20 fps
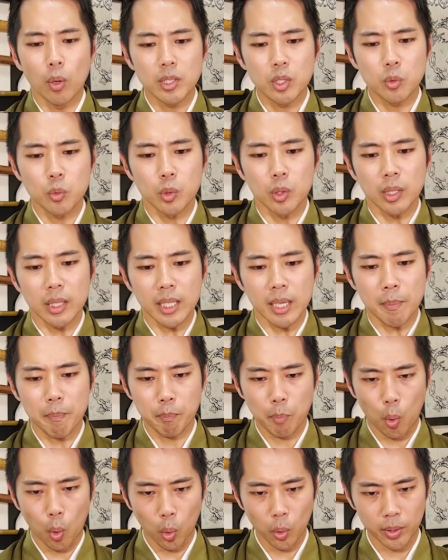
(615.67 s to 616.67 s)
what's really
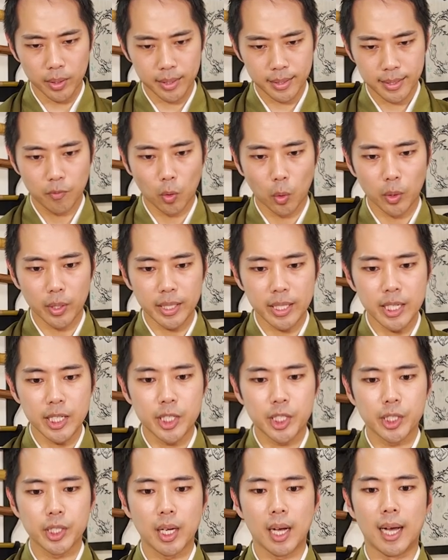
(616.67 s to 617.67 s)
important for
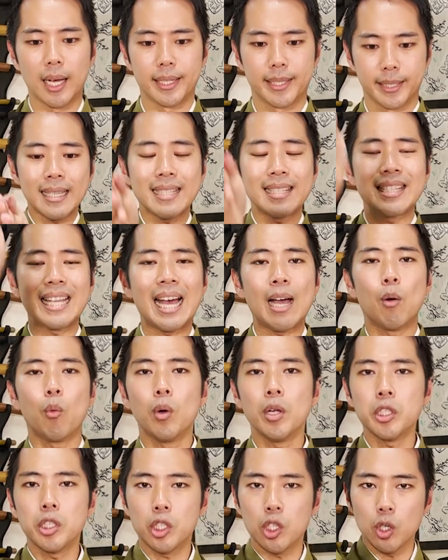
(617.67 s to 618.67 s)
each cut is that
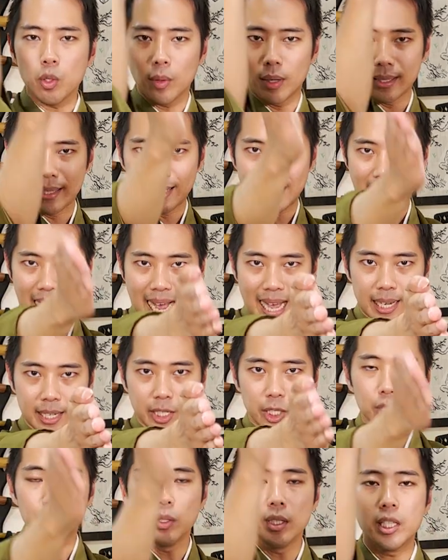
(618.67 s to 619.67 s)
once you attack,
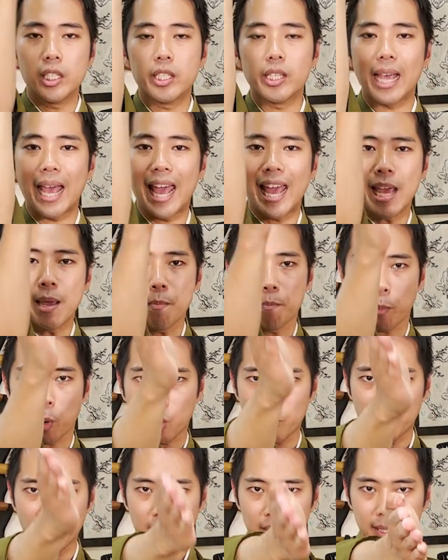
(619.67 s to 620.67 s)
you need to aim
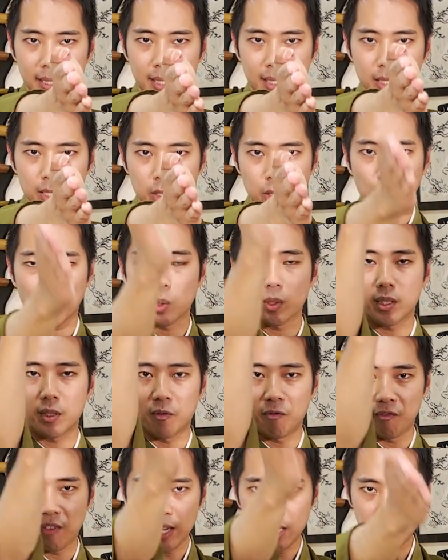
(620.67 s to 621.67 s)
perfectly towards the
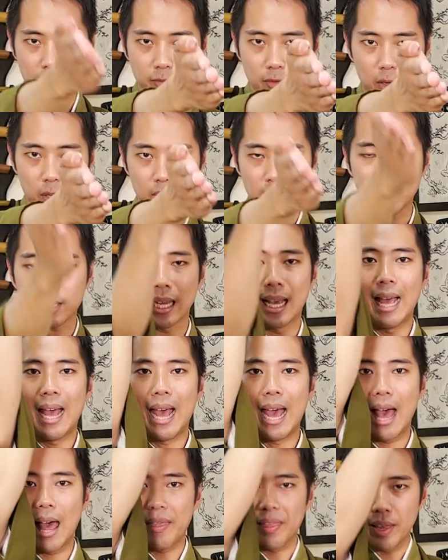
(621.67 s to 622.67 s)
face first,
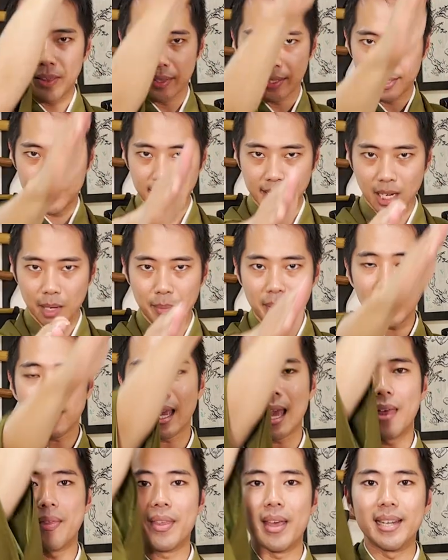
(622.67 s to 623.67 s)
and then the stomach,
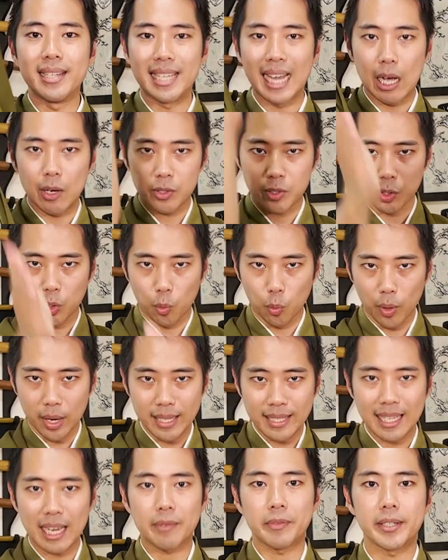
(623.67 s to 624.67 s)
and then down to the
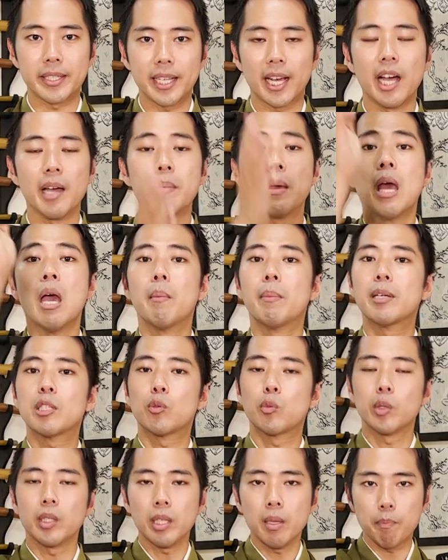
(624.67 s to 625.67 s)
waist every time. But
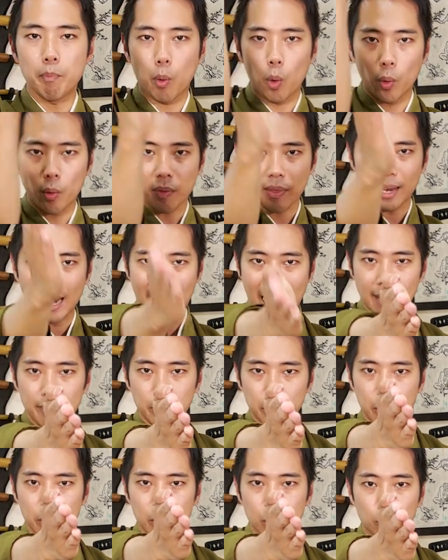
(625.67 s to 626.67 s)
it's really important that
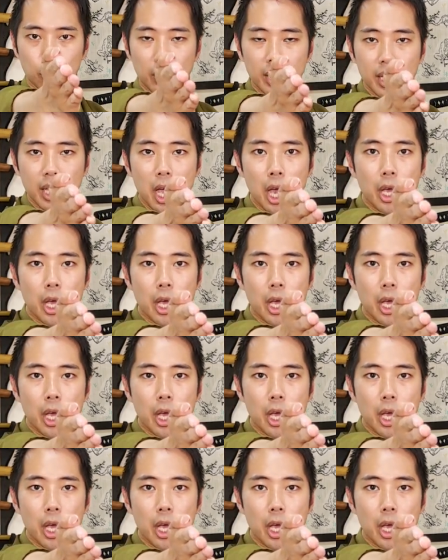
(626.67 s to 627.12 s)
after you swing,